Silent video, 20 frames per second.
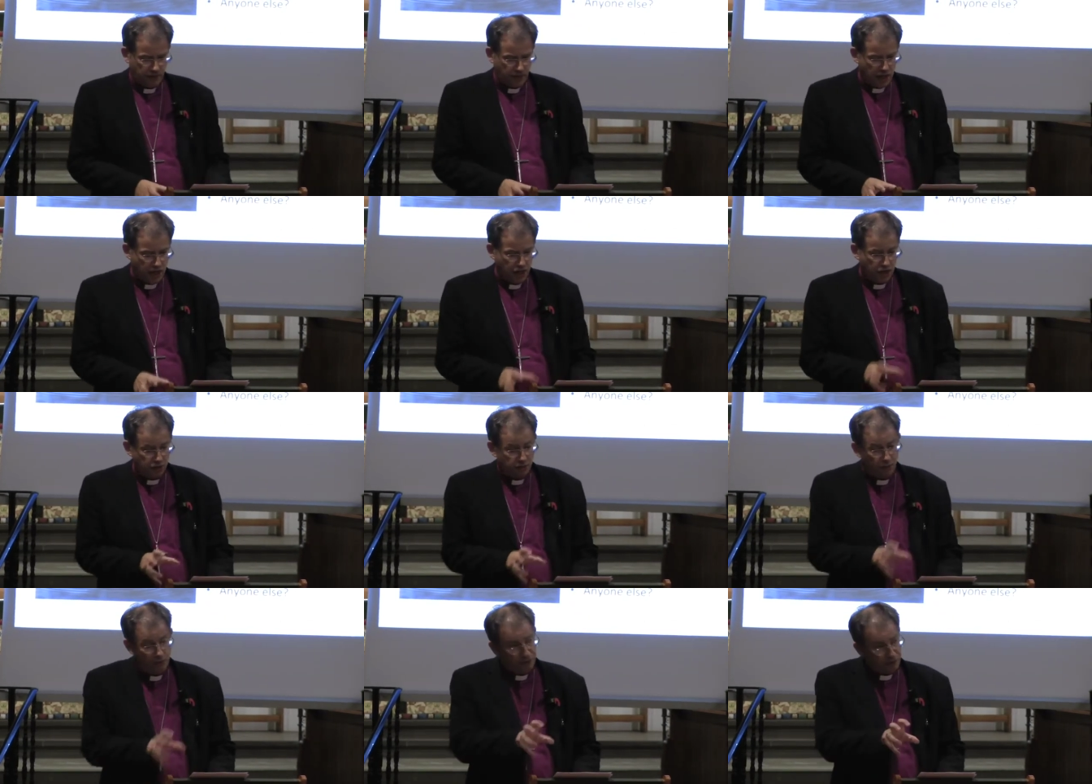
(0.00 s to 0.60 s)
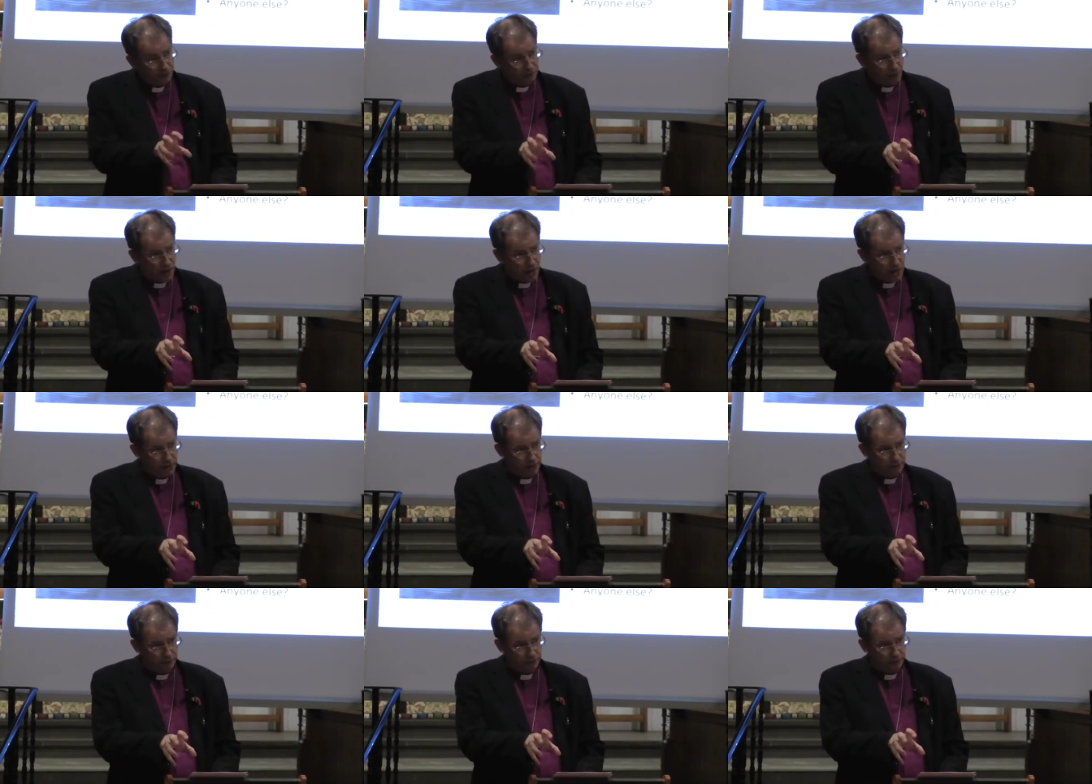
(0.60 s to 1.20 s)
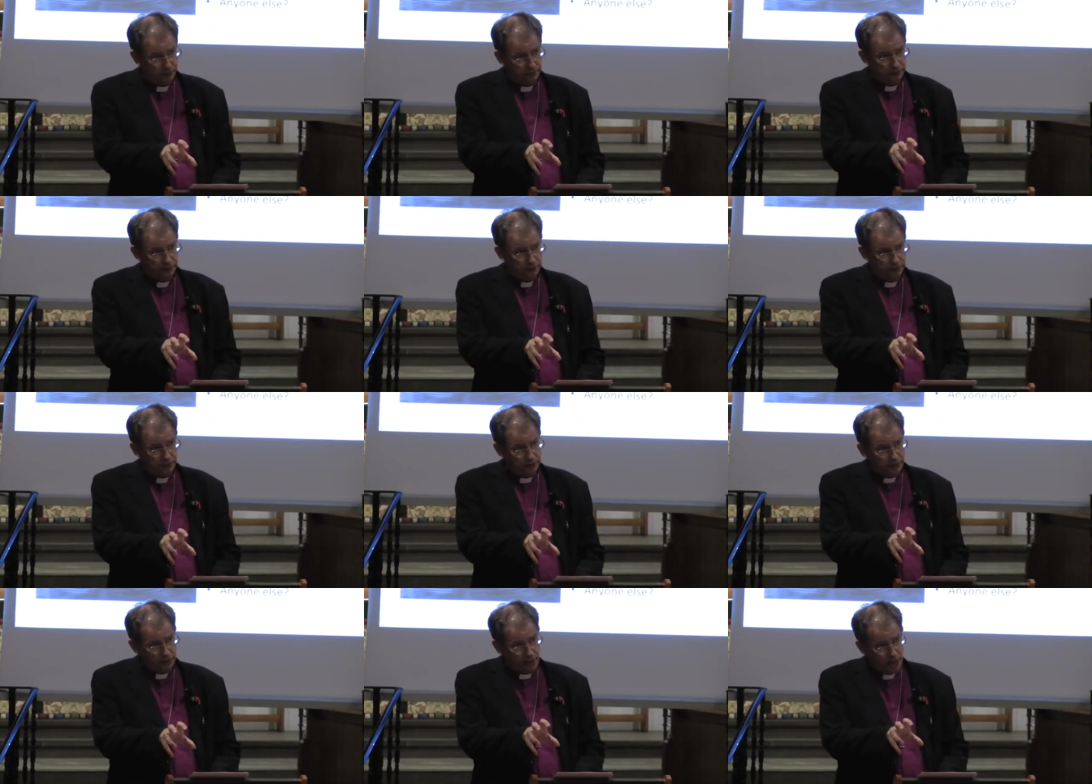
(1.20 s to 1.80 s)
Each one's vital,
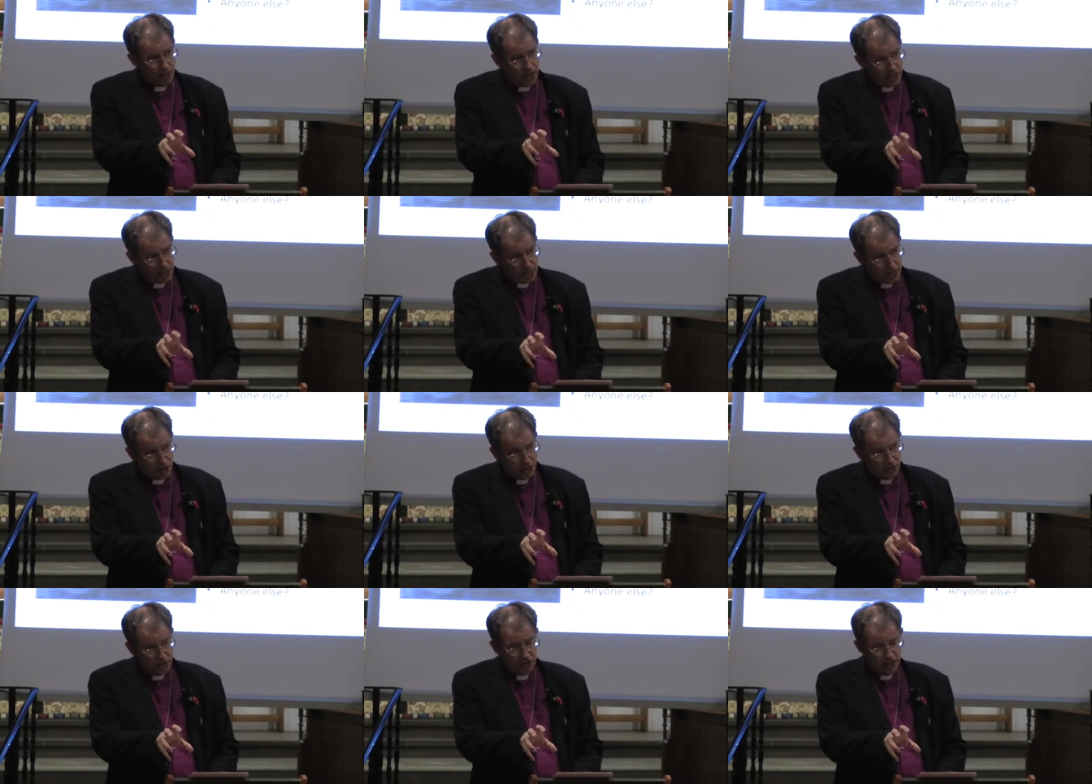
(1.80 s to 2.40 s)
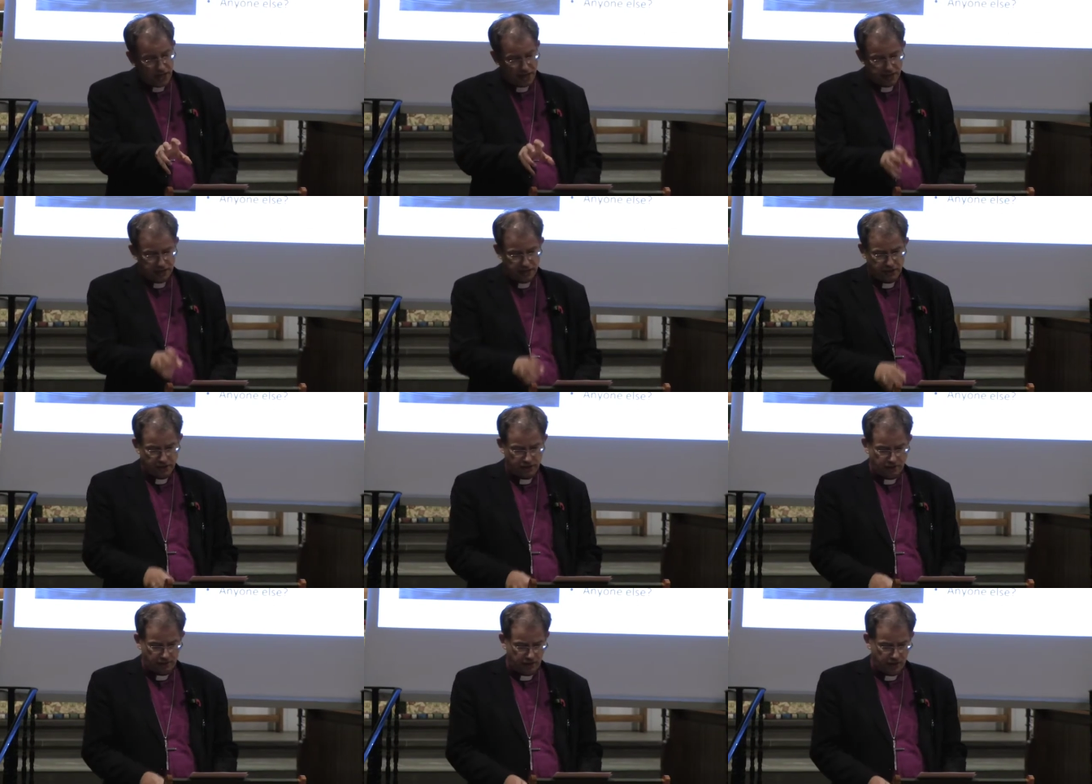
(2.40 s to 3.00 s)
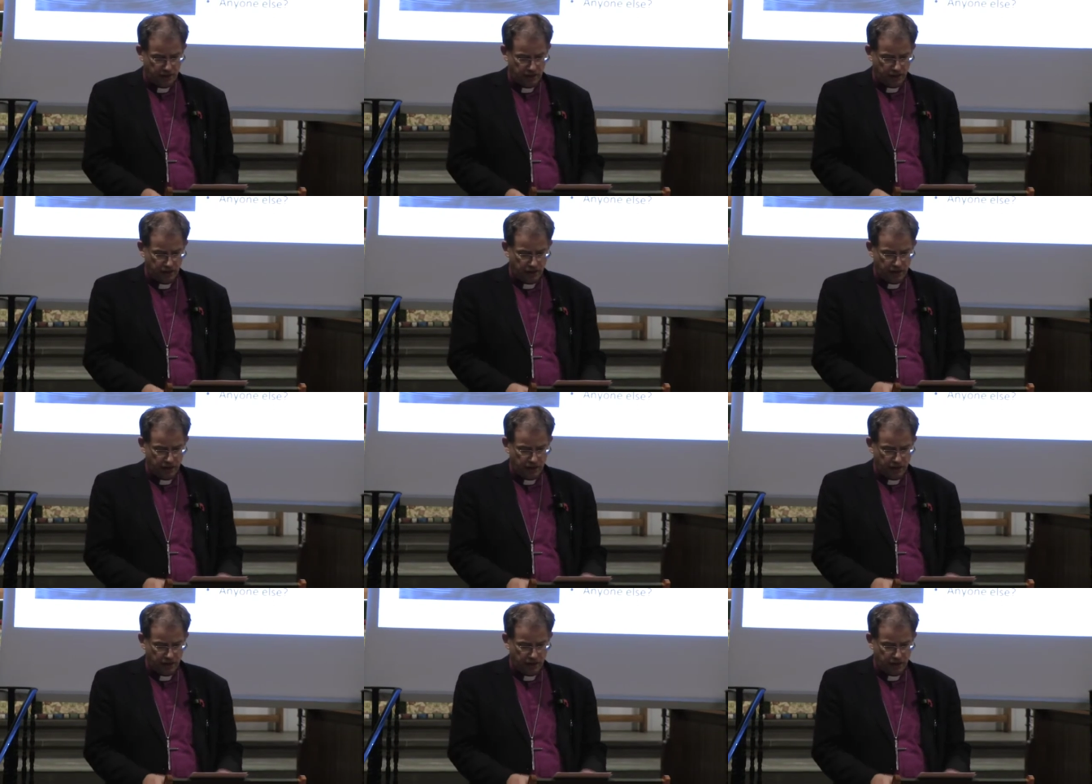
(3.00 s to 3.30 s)
and each is necessary